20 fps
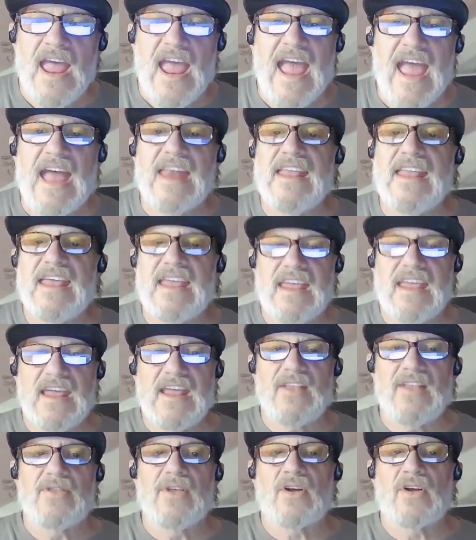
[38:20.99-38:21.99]
and
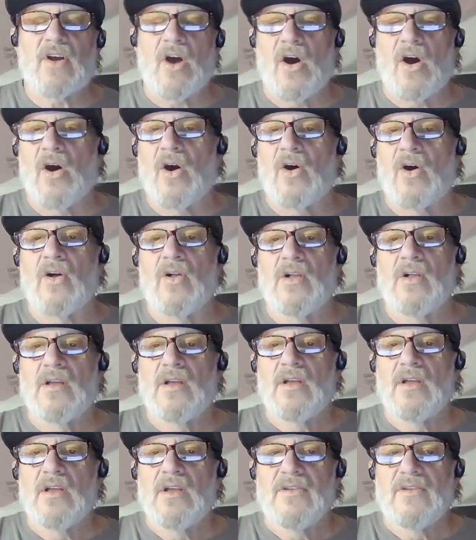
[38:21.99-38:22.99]
heed the call
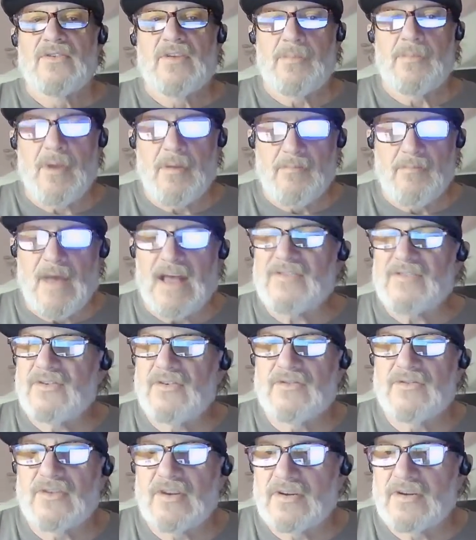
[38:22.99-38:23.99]
to be
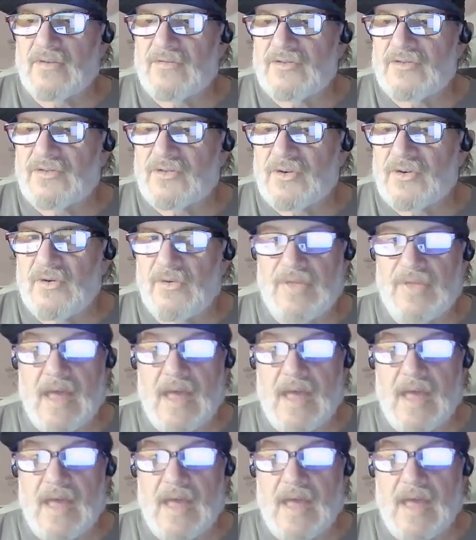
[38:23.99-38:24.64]
messengers of truth.